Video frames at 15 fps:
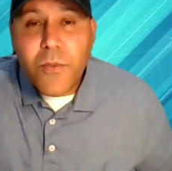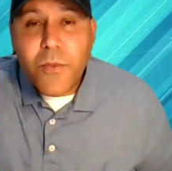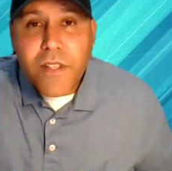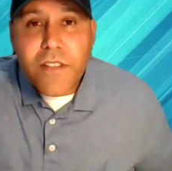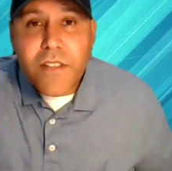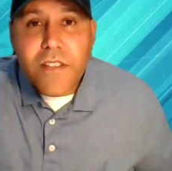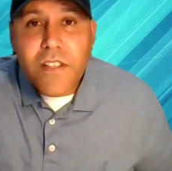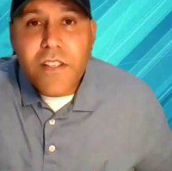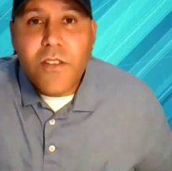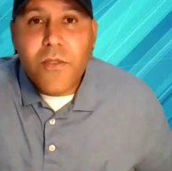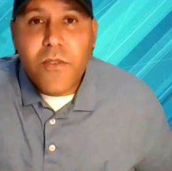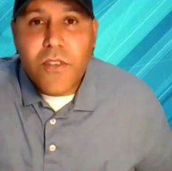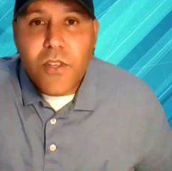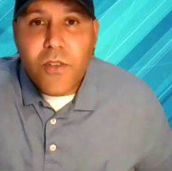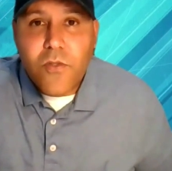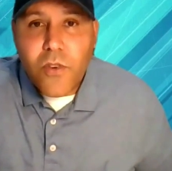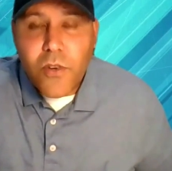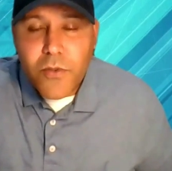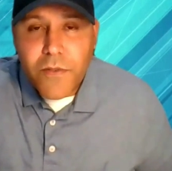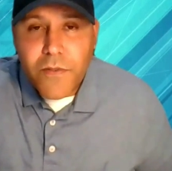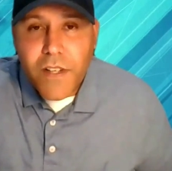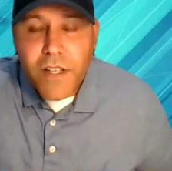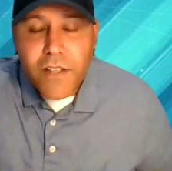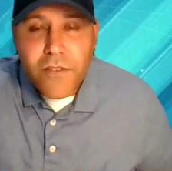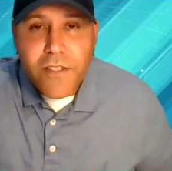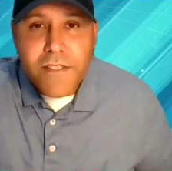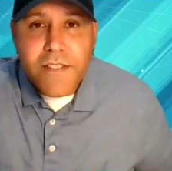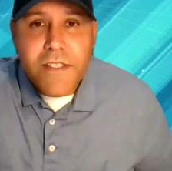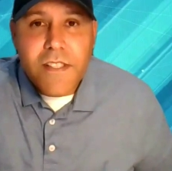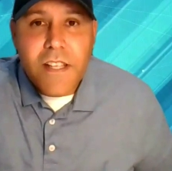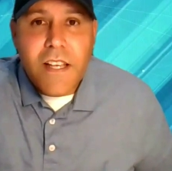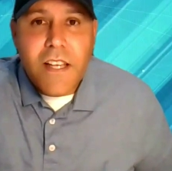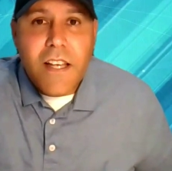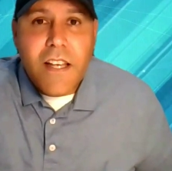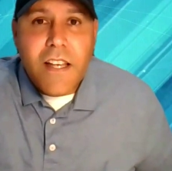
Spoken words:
with, the coronavirus.